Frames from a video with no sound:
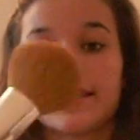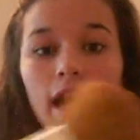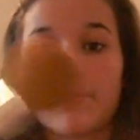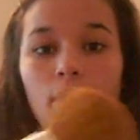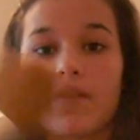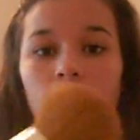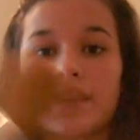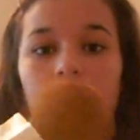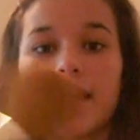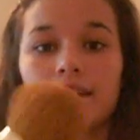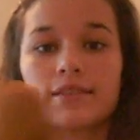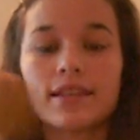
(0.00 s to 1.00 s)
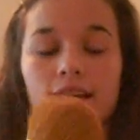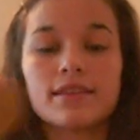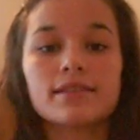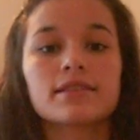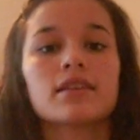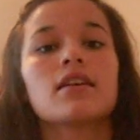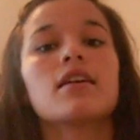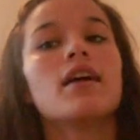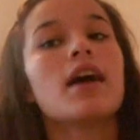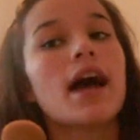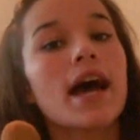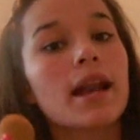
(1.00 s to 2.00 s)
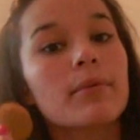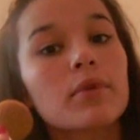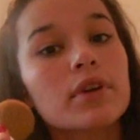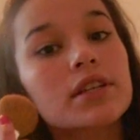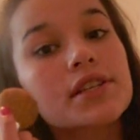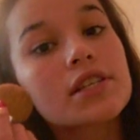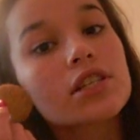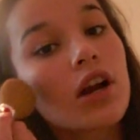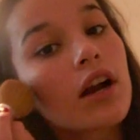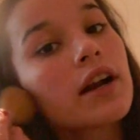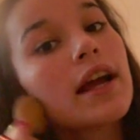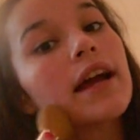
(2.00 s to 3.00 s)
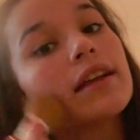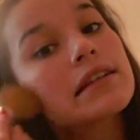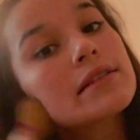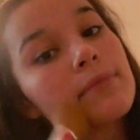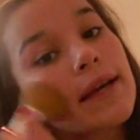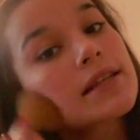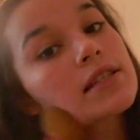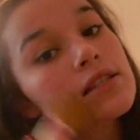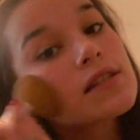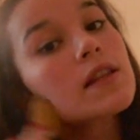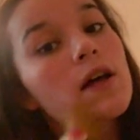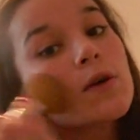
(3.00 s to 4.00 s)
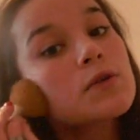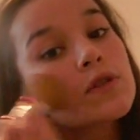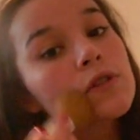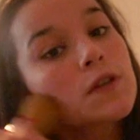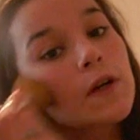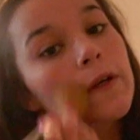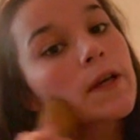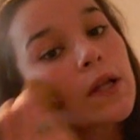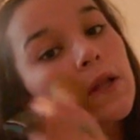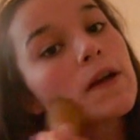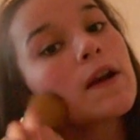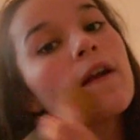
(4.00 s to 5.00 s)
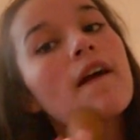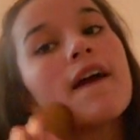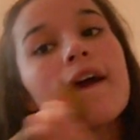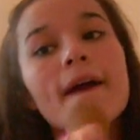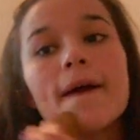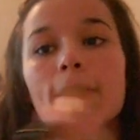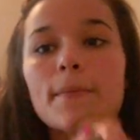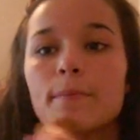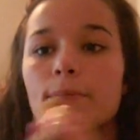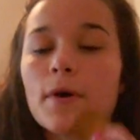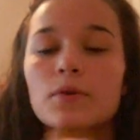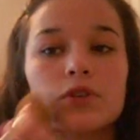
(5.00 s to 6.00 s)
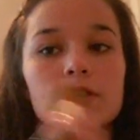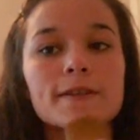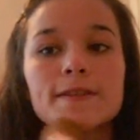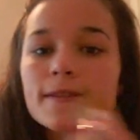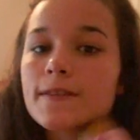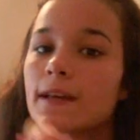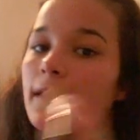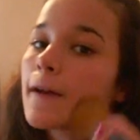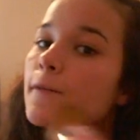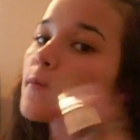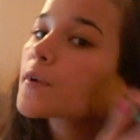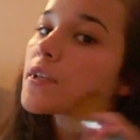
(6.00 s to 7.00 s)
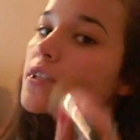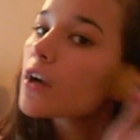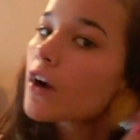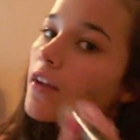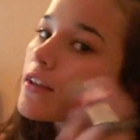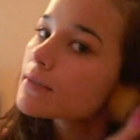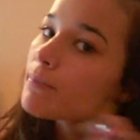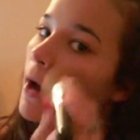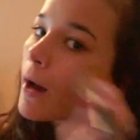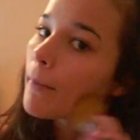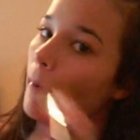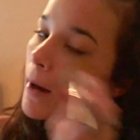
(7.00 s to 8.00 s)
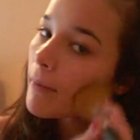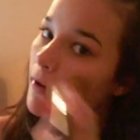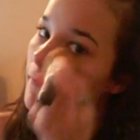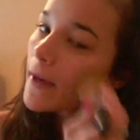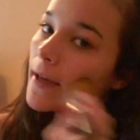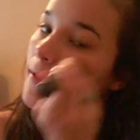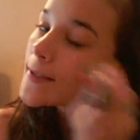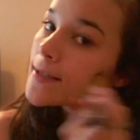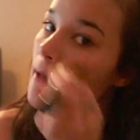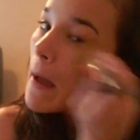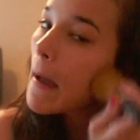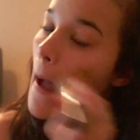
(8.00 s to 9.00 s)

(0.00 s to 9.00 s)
Tap off any excess. And I'm going to start and just make slow circular motions. And I'm going to start on this bottom part of my face.